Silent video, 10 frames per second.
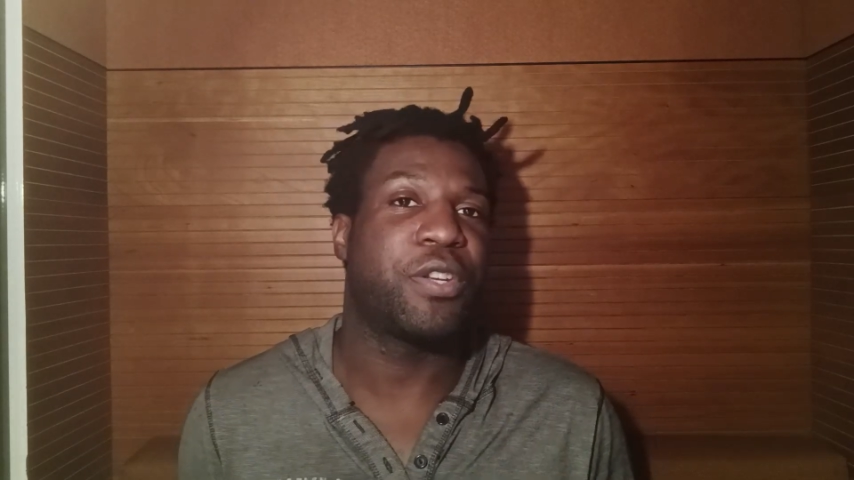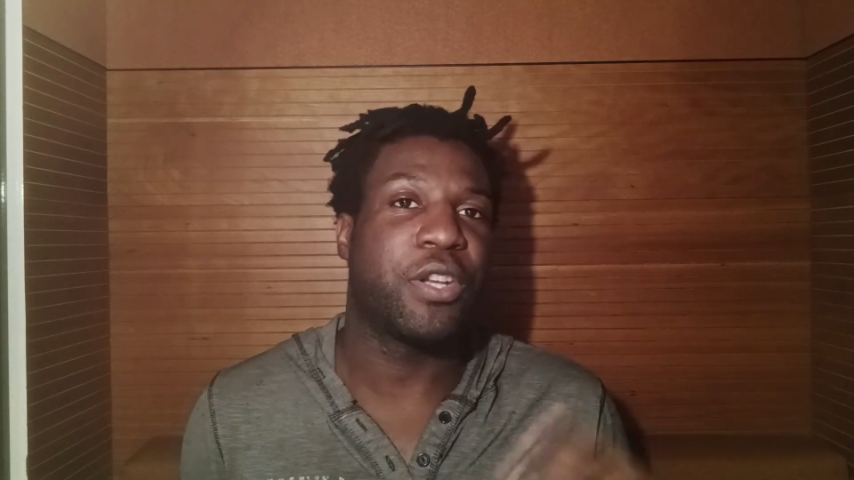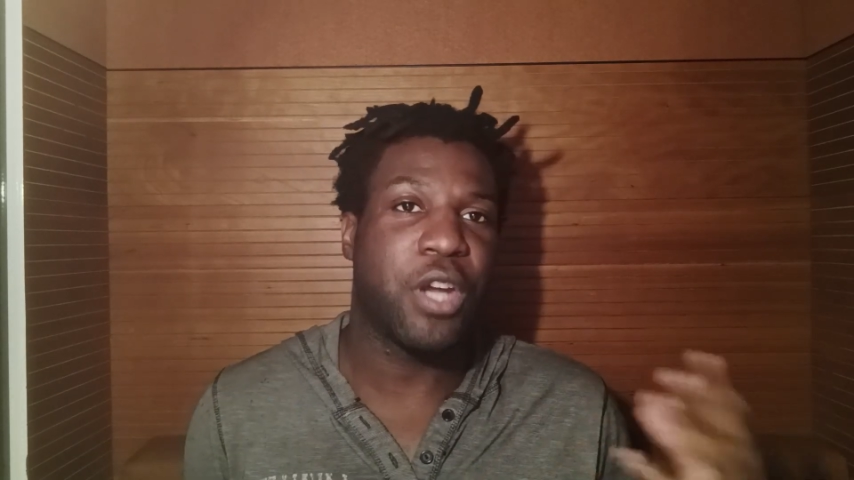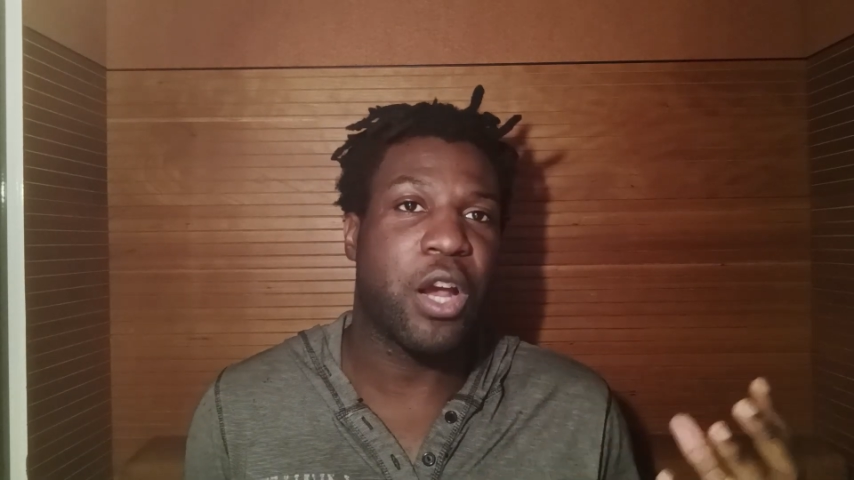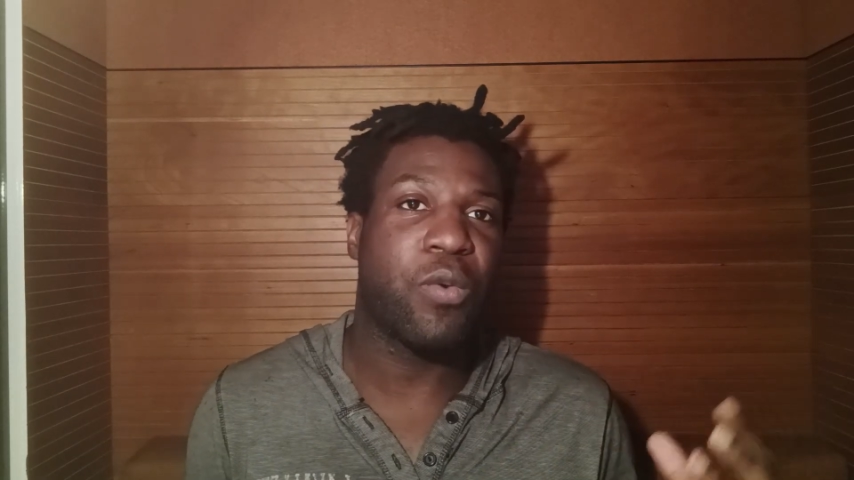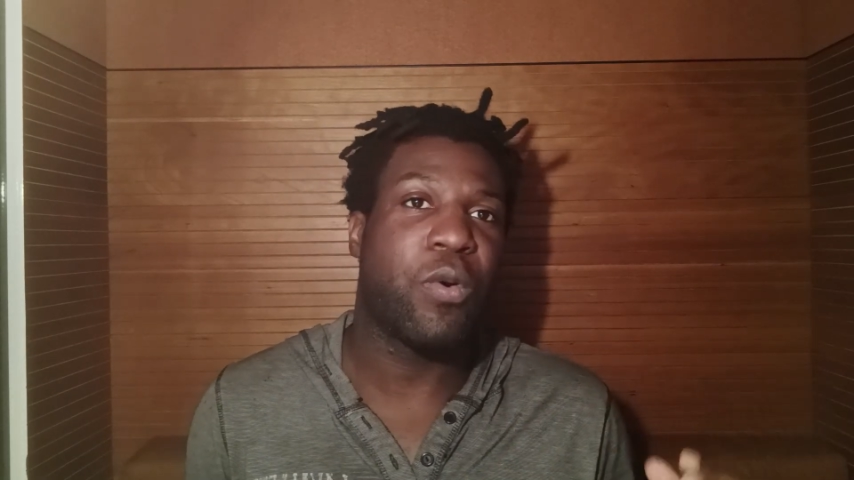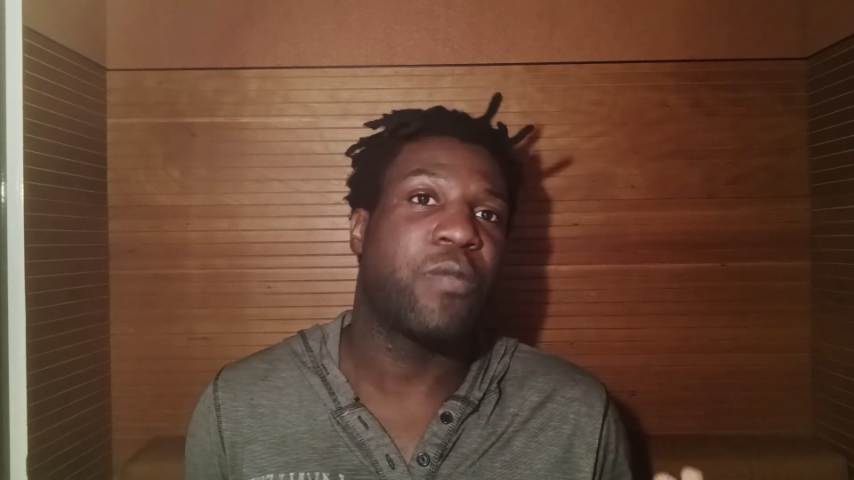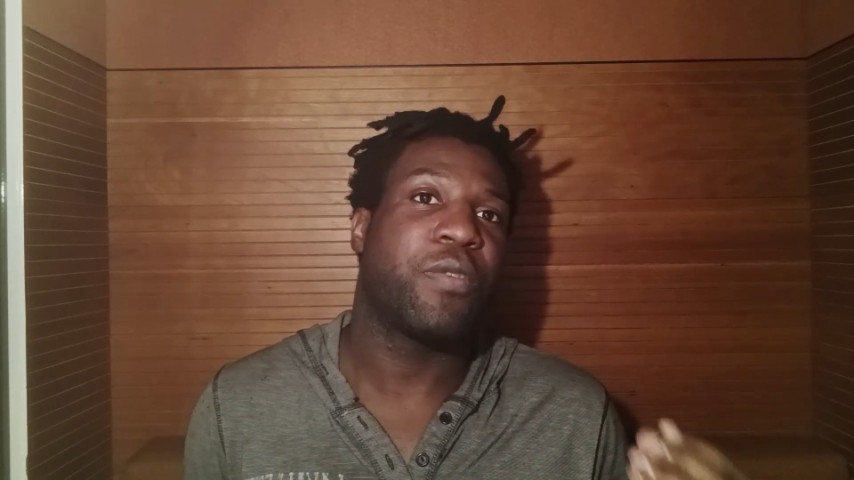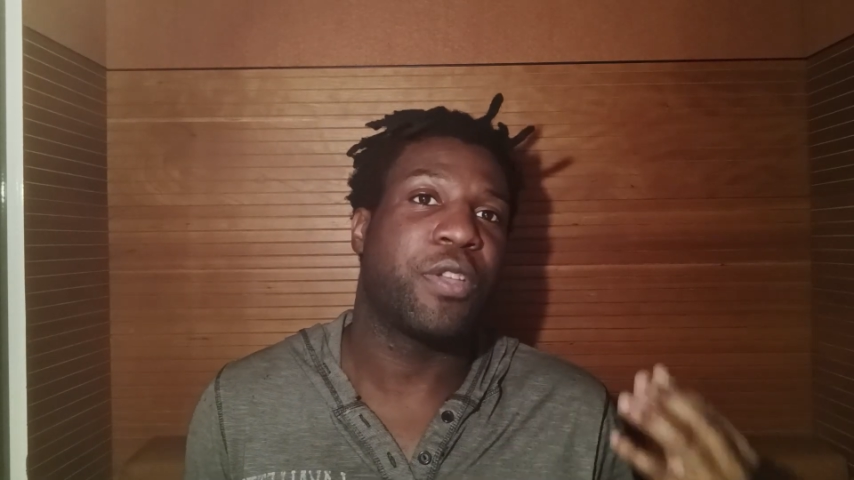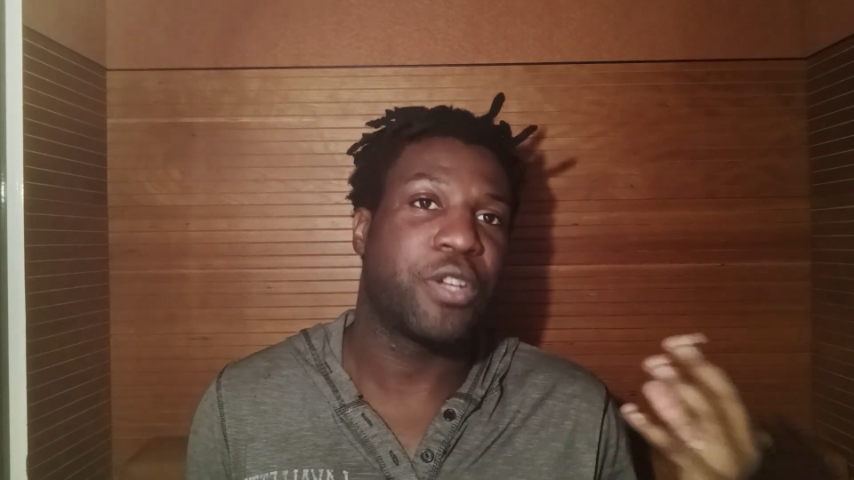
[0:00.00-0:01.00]
the dark
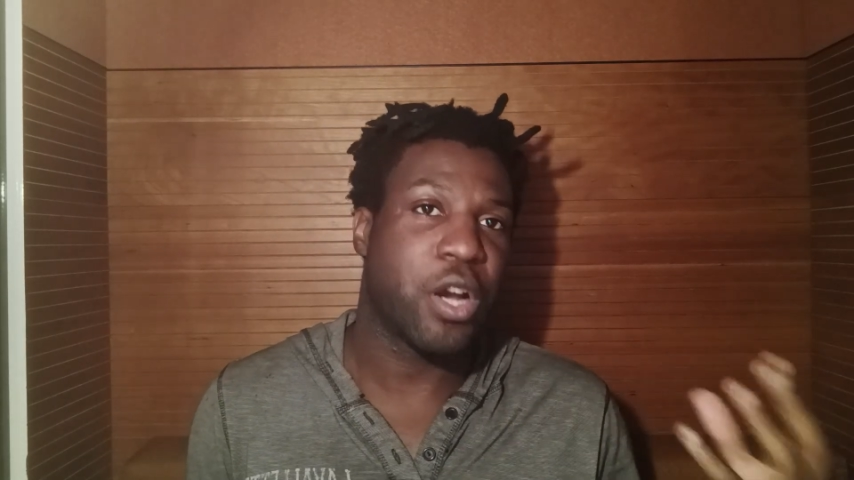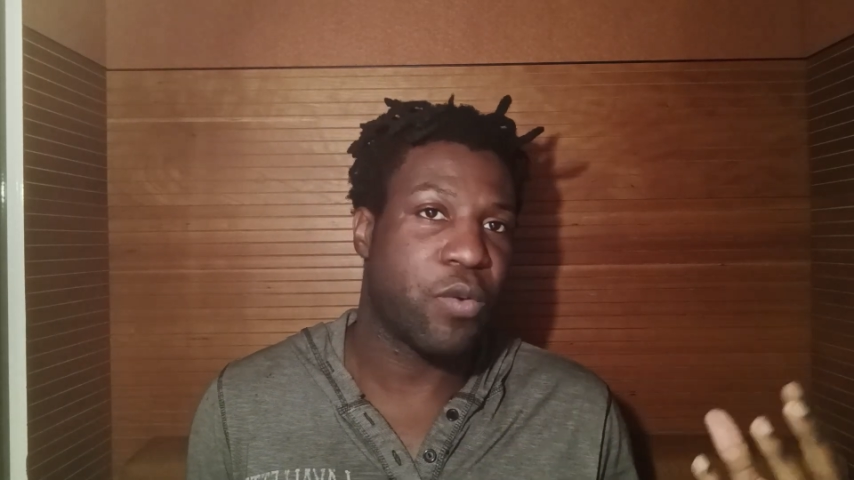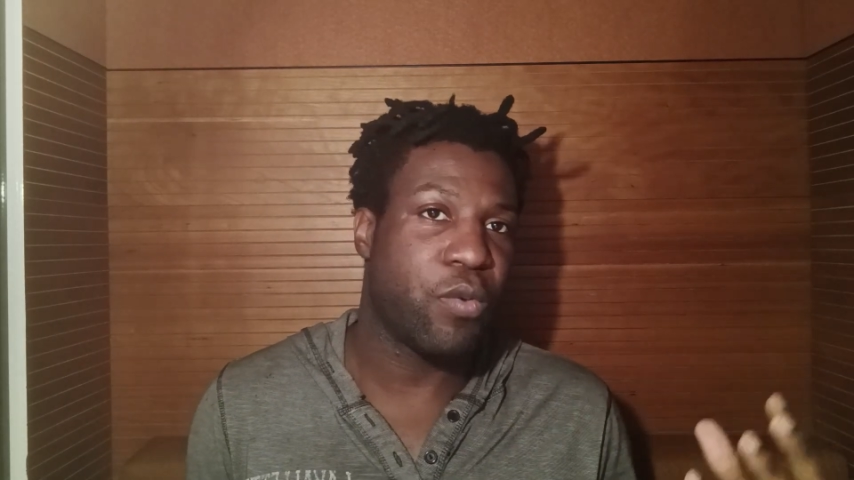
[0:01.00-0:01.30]
wolf or the dark